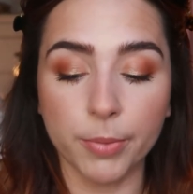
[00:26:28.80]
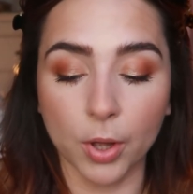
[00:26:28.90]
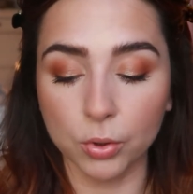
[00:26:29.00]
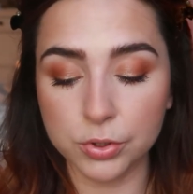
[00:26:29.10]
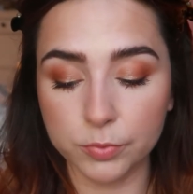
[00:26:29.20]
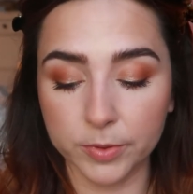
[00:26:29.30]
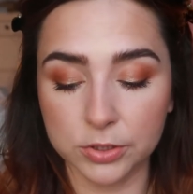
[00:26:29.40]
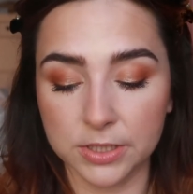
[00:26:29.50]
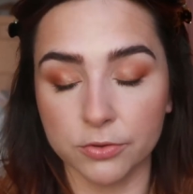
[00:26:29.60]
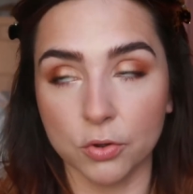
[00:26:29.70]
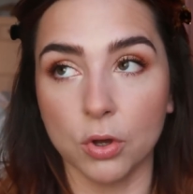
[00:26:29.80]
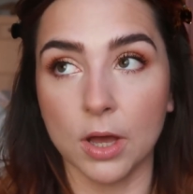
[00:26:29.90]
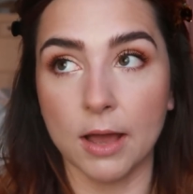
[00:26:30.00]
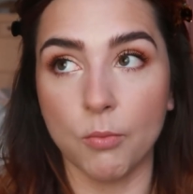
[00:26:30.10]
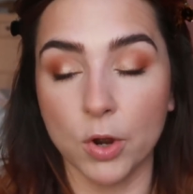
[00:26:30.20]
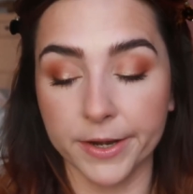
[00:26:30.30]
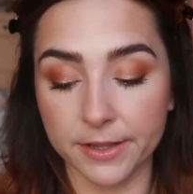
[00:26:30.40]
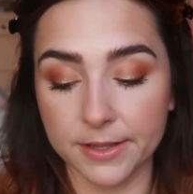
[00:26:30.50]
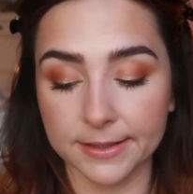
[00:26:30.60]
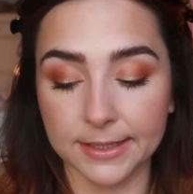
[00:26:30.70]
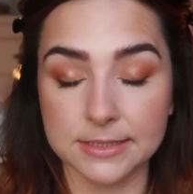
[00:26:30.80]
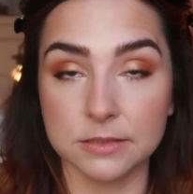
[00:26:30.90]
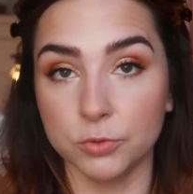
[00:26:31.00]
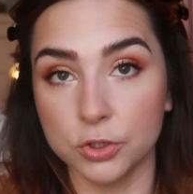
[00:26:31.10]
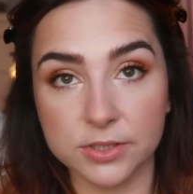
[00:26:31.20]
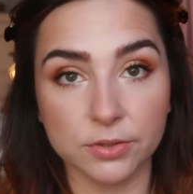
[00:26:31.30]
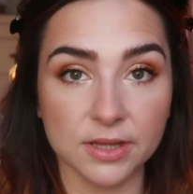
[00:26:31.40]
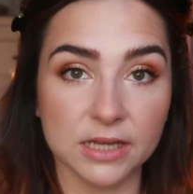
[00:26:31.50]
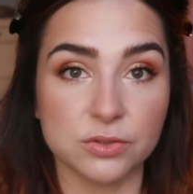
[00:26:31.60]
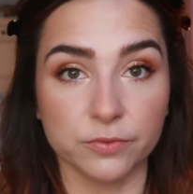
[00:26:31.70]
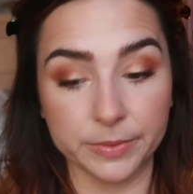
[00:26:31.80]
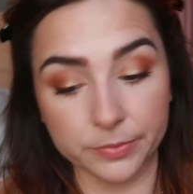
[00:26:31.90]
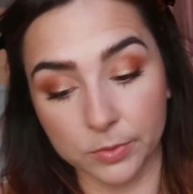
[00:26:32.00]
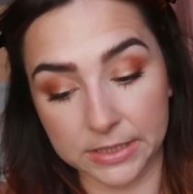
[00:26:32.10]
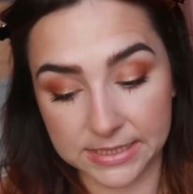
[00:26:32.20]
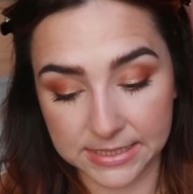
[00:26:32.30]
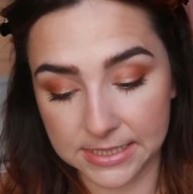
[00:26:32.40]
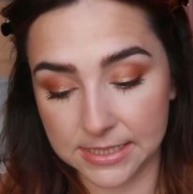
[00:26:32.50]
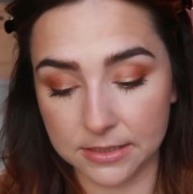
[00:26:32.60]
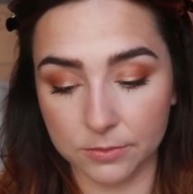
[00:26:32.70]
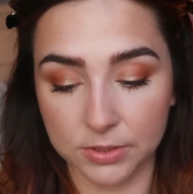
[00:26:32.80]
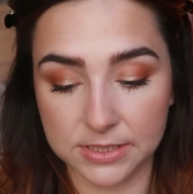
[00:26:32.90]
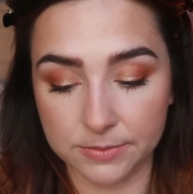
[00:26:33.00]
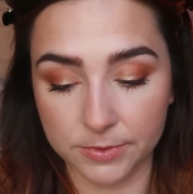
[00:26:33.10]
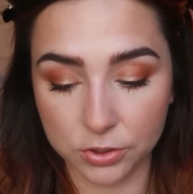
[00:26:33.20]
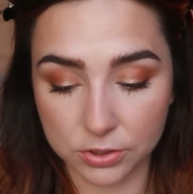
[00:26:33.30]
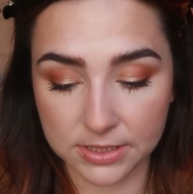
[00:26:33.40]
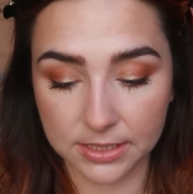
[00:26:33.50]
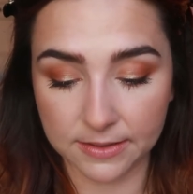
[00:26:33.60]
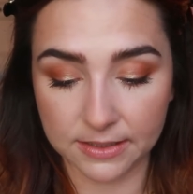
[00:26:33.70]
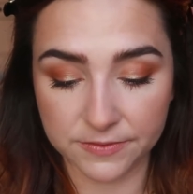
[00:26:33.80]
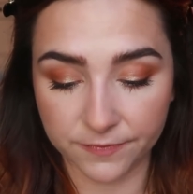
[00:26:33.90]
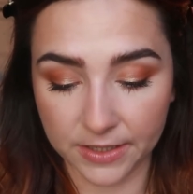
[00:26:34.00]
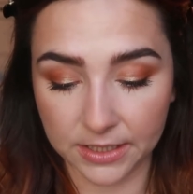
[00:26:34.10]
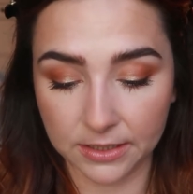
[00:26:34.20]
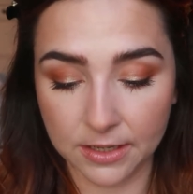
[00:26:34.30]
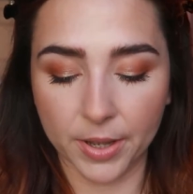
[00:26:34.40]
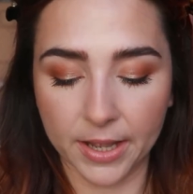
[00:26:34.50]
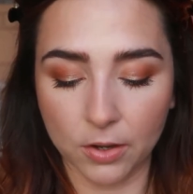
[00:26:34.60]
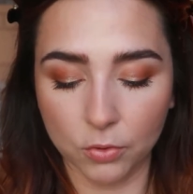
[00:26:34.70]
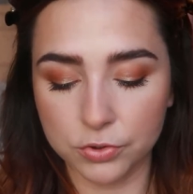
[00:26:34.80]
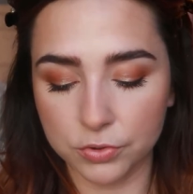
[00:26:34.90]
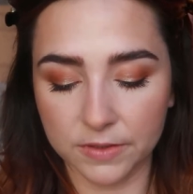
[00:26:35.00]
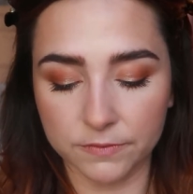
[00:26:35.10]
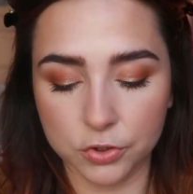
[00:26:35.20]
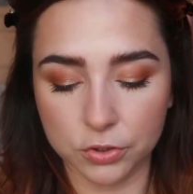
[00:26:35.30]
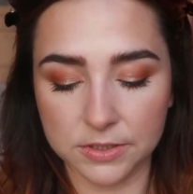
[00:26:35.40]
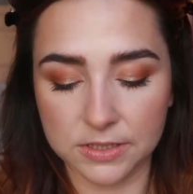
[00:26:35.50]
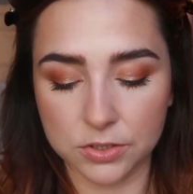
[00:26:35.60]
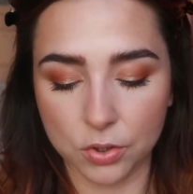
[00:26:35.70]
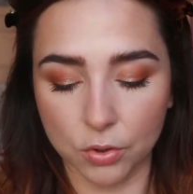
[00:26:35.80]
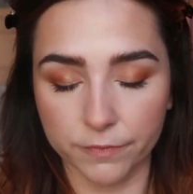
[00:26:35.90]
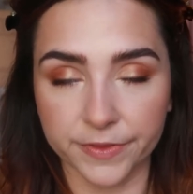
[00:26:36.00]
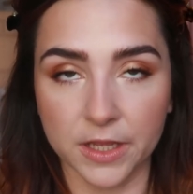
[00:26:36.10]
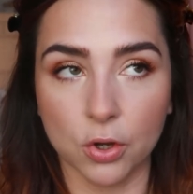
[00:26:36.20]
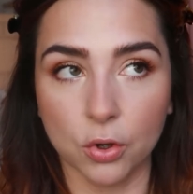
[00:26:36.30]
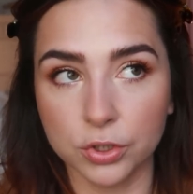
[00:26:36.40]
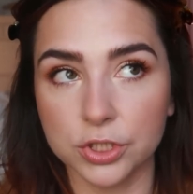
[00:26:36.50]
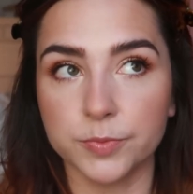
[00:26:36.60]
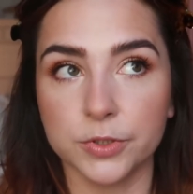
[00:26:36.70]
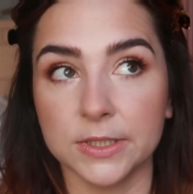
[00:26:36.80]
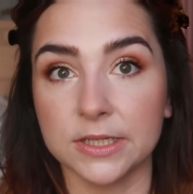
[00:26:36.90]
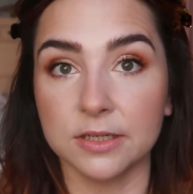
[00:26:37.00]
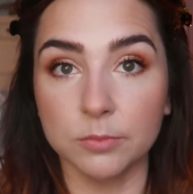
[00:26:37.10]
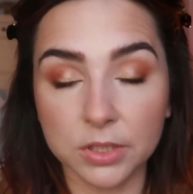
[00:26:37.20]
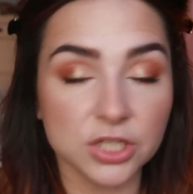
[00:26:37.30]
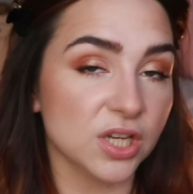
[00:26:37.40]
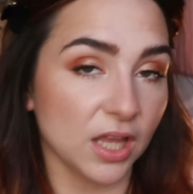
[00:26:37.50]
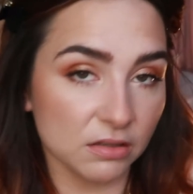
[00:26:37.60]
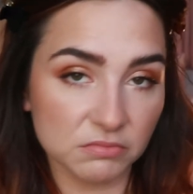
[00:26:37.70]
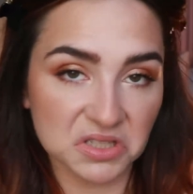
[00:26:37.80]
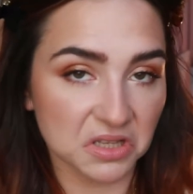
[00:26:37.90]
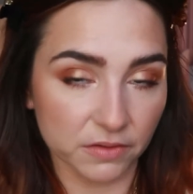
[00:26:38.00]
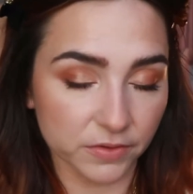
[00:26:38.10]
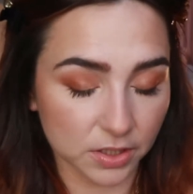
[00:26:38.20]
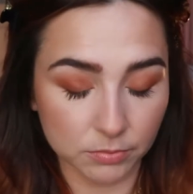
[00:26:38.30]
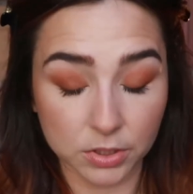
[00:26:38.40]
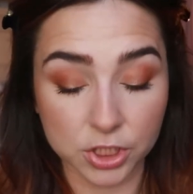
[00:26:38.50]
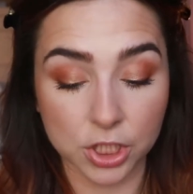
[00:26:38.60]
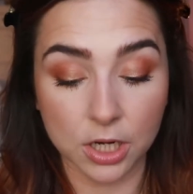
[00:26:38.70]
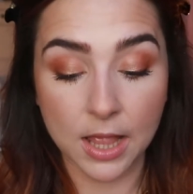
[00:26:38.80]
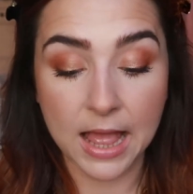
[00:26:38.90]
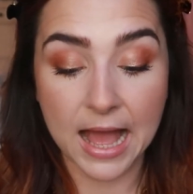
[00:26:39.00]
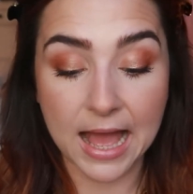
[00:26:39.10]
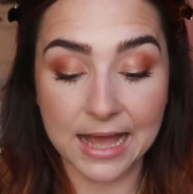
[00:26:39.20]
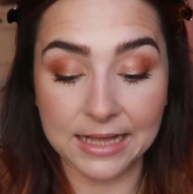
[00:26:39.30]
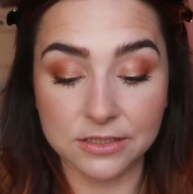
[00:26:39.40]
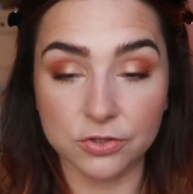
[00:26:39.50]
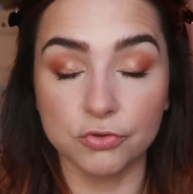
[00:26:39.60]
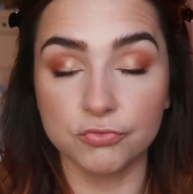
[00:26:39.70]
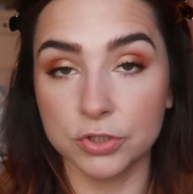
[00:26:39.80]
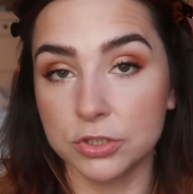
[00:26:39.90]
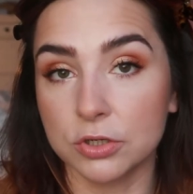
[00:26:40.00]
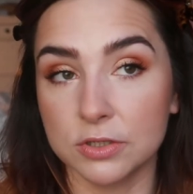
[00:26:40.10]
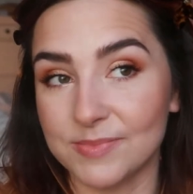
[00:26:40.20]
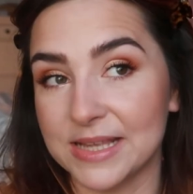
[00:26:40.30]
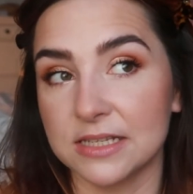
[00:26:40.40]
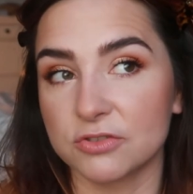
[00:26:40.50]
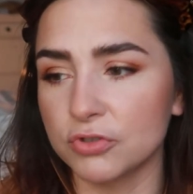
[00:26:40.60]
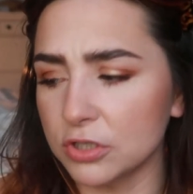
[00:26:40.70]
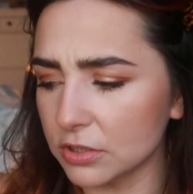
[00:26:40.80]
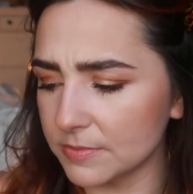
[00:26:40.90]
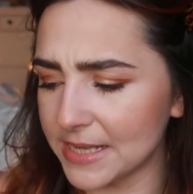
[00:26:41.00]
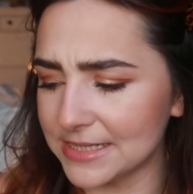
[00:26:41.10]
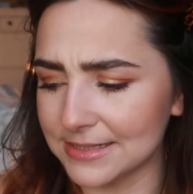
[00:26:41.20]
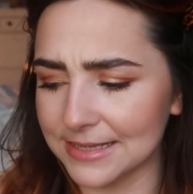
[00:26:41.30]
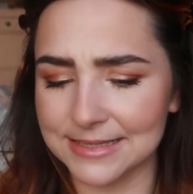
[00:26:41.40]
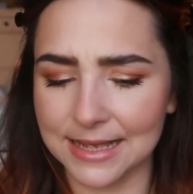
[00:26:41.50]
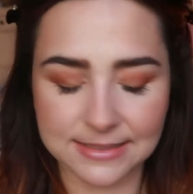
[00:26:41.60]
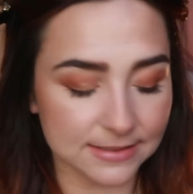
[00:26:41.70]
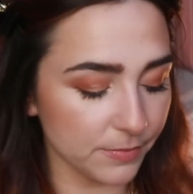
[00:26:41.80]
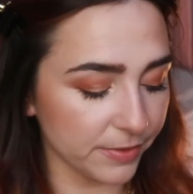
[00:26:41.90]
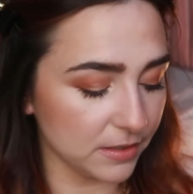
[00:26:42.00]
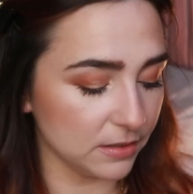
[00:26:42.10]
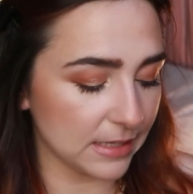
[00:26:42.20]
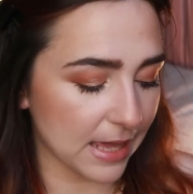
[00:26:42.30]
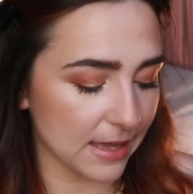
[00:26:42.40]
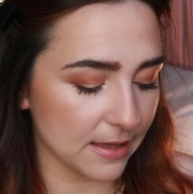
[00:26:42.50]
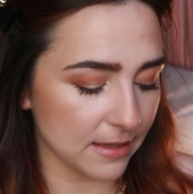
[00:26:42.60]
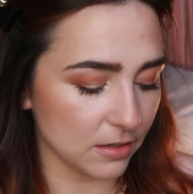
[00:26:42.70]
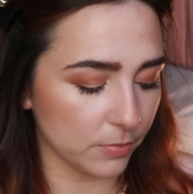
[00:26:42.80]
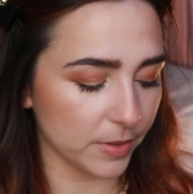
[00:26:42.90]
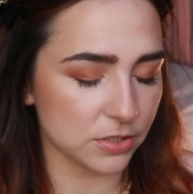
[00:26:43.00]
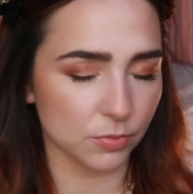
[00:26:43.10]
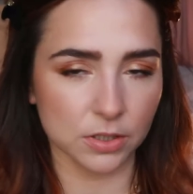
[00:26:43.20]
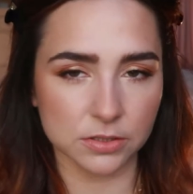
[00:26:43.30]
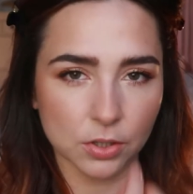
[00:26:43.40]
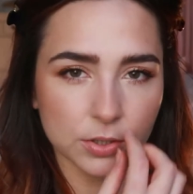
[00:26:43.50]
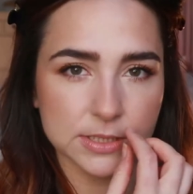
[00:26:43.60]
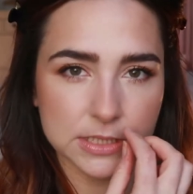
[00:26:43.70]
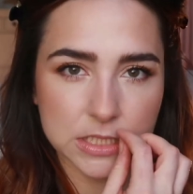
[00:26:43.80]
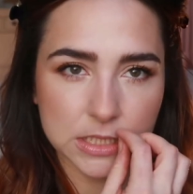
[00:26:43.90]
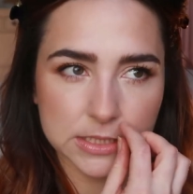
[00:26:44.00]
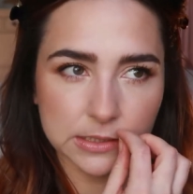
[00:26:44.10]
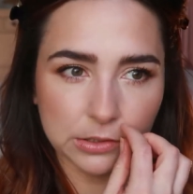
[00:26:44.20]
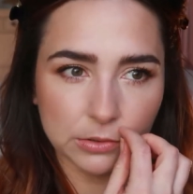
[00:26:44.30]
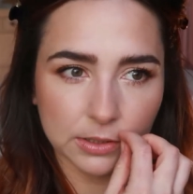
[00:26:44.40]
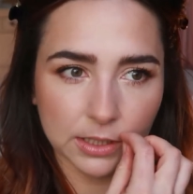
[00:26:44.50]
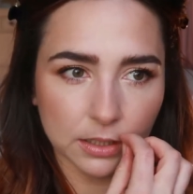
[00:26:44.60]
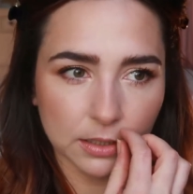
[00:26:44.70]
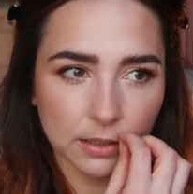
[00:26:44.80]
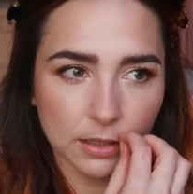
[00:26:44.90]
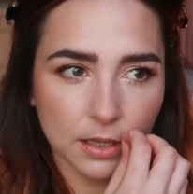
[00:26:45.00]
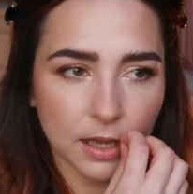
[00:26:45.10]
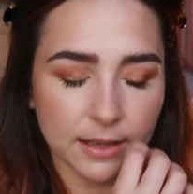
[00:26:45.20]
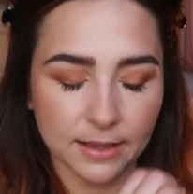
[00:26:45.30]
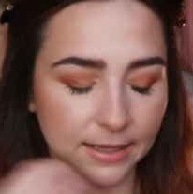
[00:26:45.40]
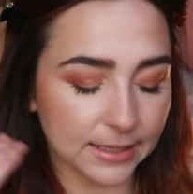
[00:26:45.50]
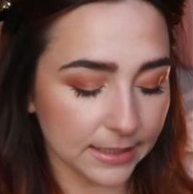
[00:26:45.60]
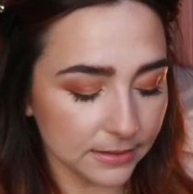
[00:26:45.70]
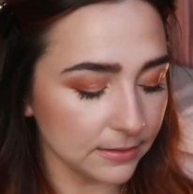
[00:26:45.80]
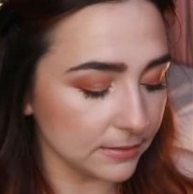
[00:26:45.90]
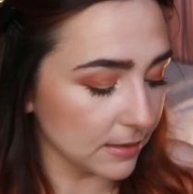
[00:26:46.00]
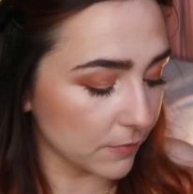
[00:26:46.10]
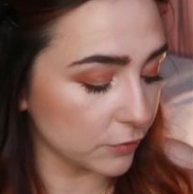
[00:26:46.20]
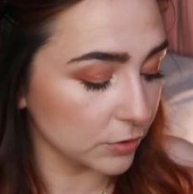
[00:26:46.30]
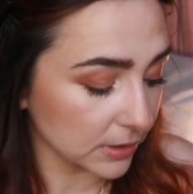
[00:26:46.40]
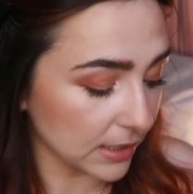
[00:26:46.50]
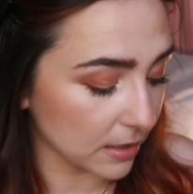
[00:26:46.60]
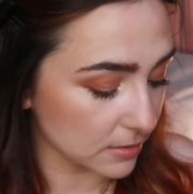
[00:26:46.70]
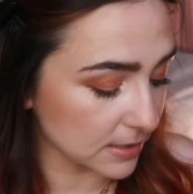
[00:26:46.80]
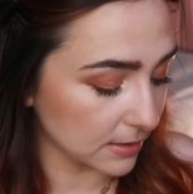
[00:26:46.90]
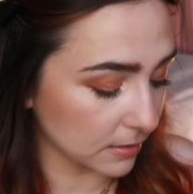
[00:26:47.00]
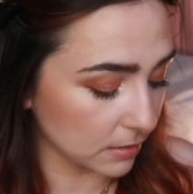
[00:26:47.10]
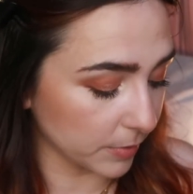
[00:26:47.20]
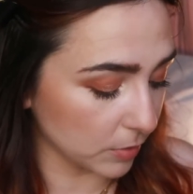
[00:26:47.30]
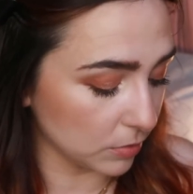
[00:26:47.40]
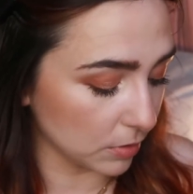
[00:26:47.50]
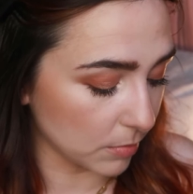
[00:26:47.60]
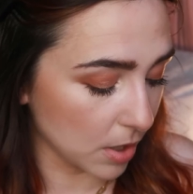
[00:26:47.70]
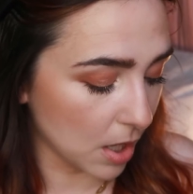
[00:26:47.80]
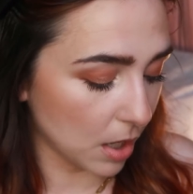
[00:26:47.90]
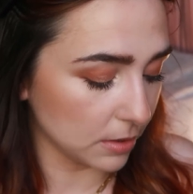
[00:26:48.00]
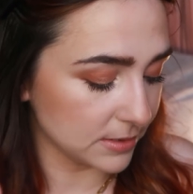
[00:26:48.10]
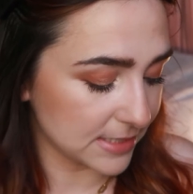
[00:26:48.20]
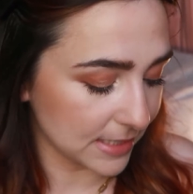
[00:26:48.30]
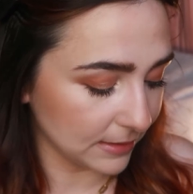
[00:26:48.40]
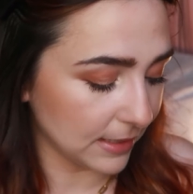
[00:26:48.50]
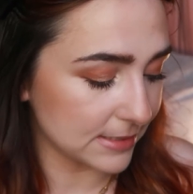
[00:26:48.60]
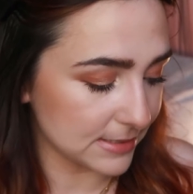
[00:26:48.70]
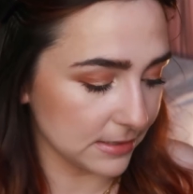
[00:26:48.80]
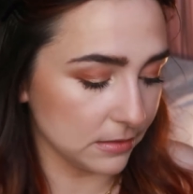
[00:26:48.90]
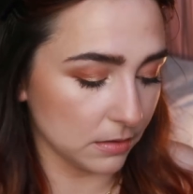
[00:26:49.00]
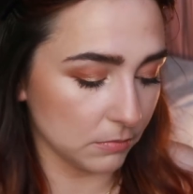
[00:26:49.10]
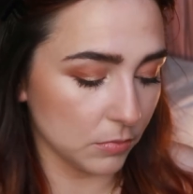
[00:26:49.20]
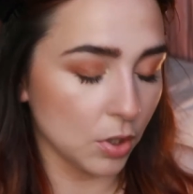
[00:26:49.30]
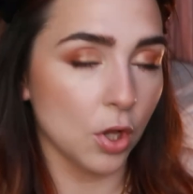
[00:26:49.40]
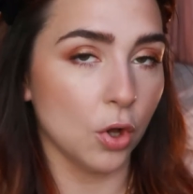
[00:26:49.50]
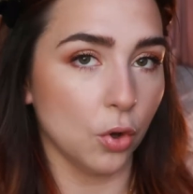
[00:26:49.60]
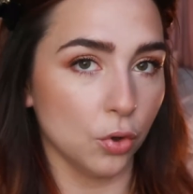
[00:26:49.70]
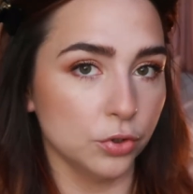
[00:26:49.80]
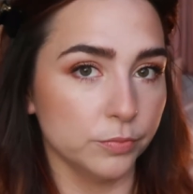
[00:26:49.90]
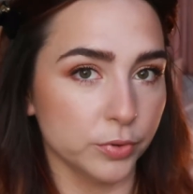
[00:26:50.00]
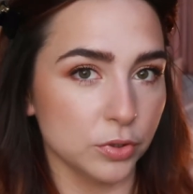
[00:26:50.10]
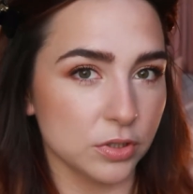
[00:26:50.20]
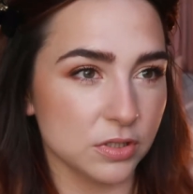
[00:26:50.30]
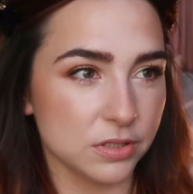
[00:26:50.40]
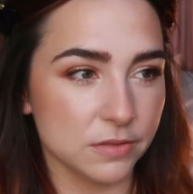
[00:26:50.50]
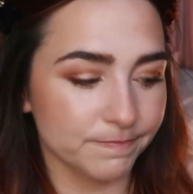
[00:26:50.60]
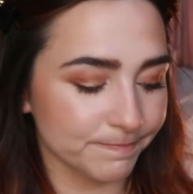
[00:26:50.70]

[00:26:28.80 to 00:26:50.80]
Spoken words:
but also because I thought I want to get some use out of that, so if people want to see it, they want to see me using it, that's fine. But I also gave the choices of the Honest Beauty cream blush, again, because I love a cream blusher, and the Rude Cosmetics. Rude Cosmetics, is that something you get in other parts of the world, or is it just in the UK? I kind of had never really heard anything about them until I seen them on Boots.